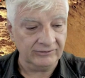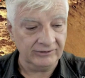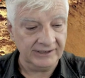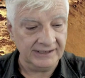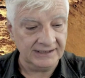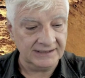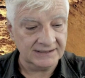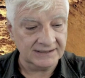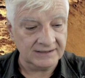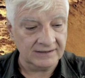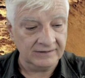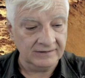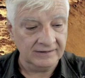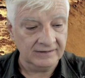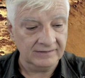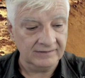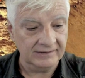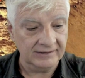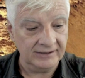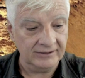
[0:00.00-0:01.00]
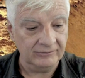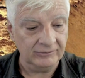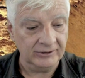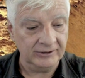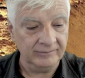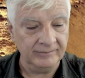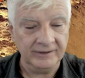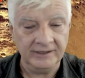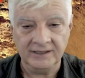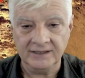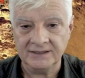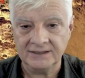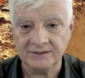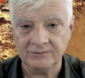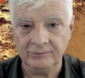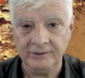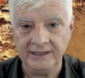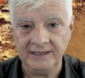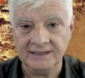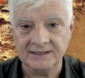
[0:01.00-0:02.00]
degrees thirty-one
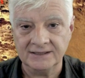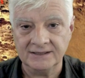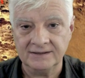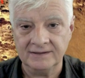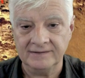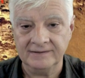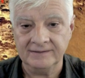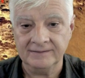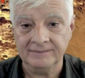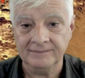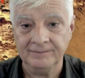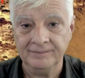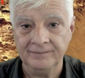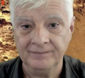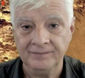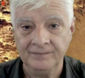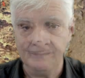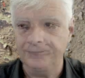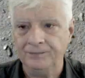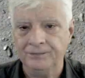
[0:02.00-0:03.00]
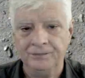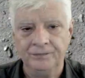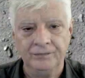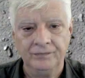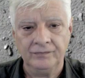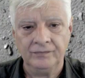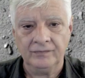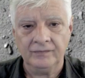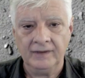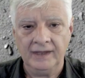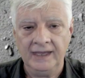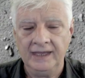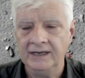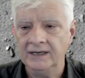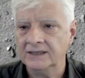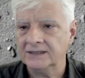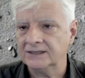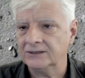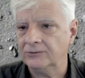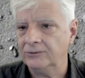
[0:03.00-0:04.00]
minutes west.
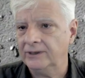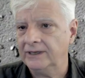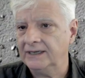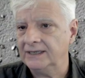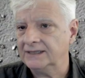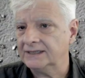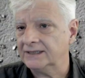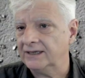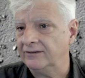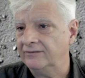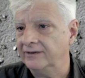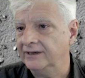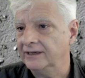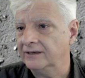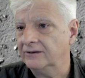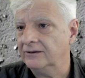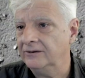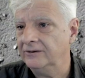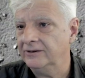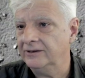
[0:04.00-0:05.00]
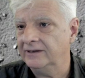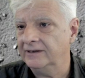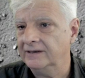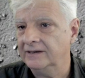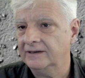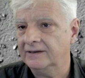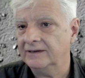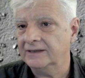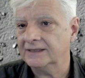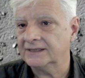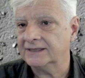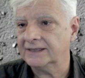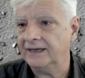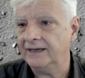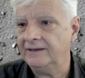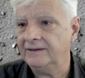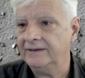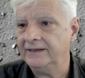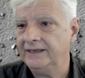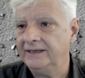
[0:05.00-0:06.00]
And as always I've included a
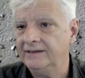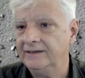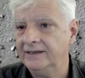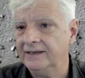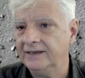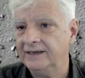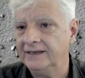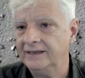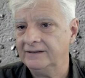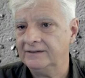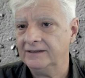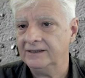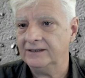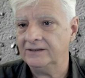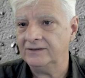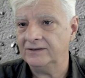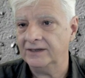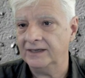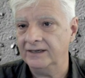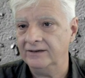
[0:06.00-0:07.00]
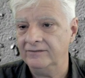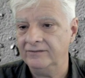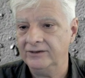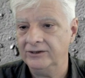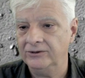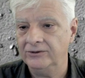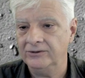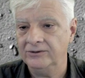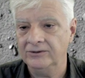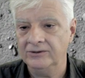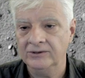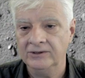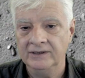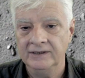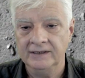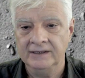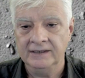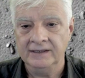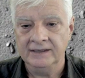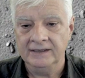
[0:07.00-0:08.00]
scale indicator to give you
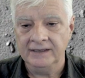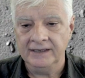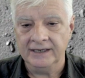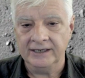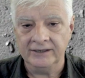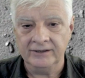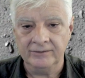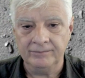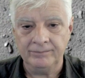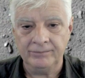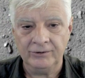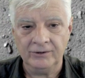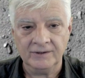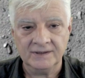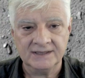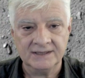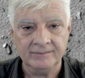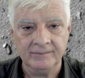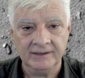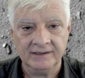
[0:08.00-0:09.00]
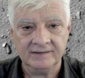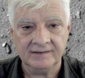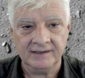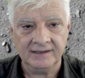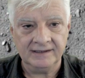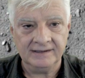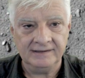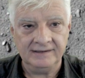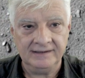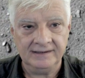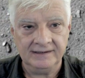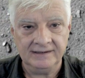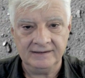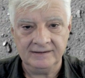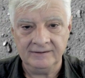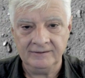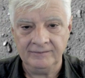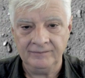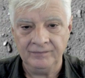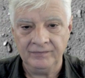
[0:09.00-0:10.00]
an approximate
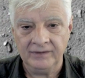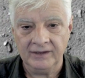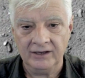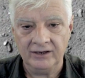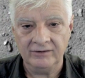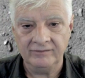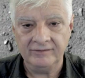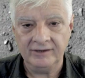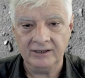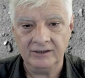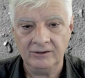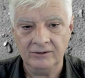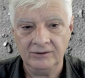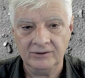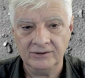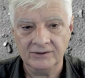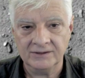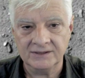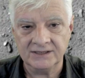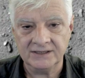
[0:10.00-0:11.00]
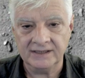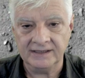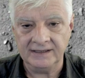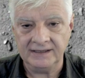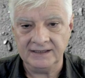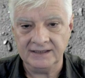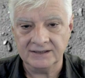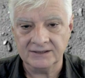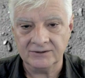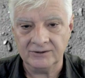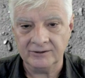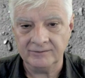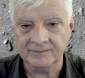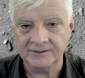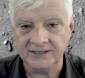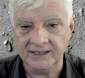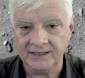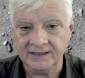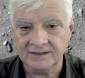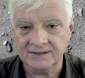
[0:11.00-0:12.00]
idea of how large these
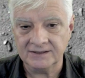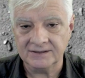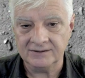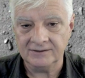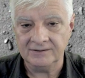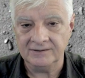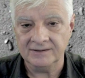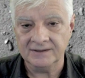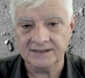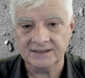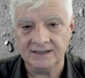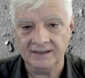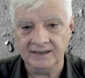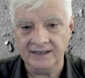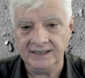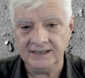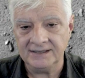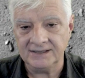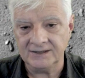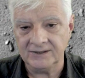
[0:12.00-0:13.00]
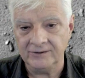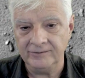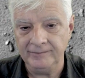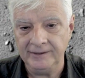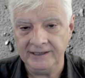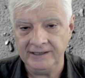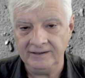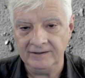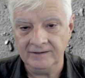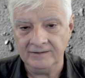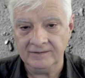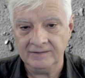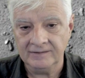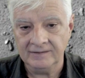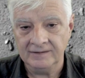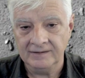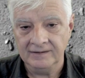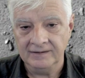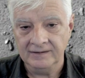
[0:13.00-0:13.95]
objects are. So let's zoom in